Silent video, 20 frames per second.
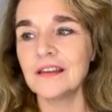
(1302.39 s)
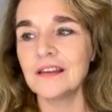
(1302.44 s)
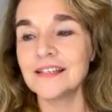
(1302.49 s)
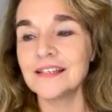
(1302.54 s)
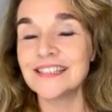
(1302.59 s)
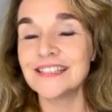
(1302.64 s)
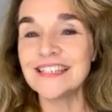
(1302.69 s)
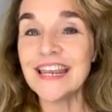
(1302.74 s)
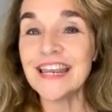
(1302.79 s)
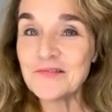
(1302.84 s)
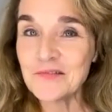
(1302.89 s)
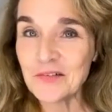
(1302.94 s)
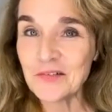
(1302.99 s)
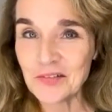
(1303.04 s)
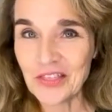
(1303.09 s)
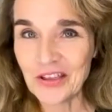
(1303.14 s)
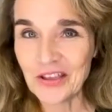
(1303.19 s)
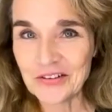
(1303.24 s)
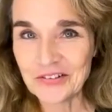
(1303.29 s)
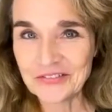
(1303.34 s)
a
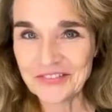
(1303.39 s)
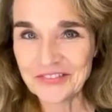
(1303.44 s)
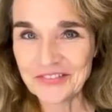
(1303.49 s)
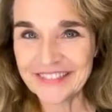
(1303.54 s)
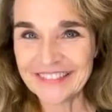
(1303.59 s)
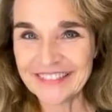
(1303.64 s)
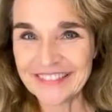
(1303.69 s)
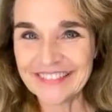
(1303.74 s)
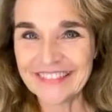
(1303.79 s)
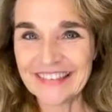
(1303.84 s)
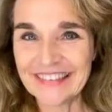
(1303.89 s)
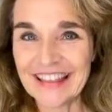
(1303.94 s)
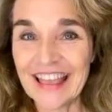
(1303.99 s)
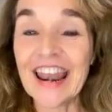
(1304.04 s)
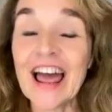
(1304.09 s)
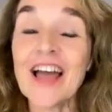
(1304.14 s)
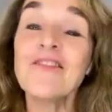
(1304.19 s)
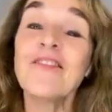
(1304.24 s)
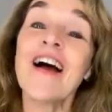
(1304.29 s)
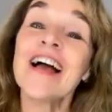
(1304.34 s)
sequel, though,
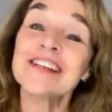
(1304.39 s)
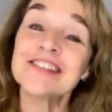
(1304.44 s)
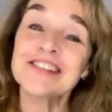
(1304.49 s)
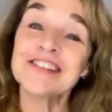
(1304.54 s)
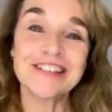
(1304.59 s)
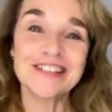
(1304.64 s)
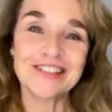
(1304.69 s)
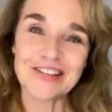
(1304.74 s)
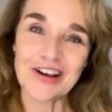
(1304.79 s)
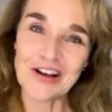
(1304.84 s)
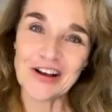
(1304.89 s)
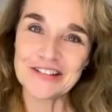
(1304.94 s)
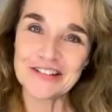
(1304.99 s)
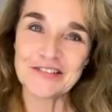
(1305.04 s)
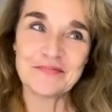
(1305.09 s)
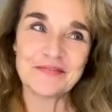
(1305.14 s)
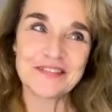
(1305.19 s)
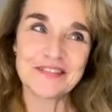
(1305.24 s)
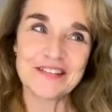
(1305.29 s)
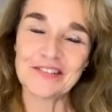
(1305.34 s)
and I've actually talked